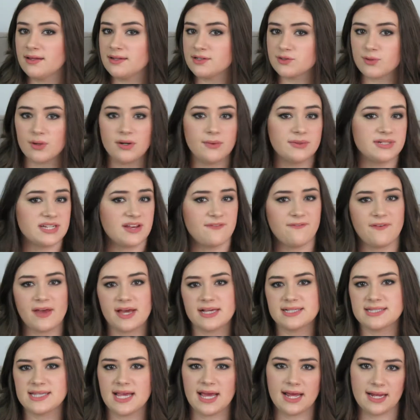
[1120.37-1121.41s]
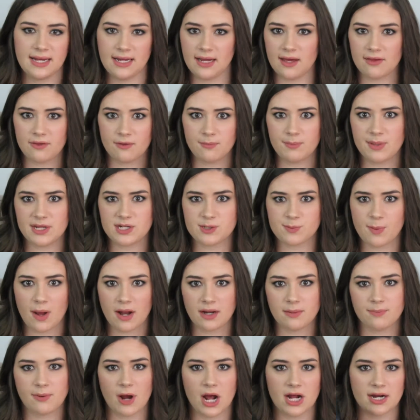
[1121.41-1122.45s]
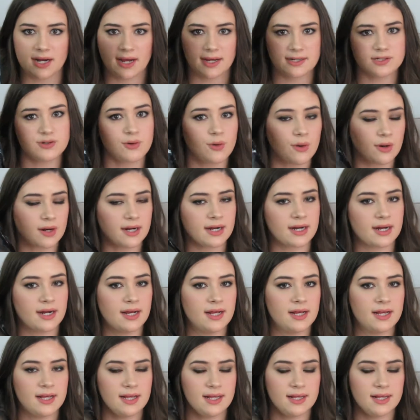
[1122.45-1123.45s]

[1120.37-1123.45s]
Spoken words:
21-day fix, any other Beachbody product, or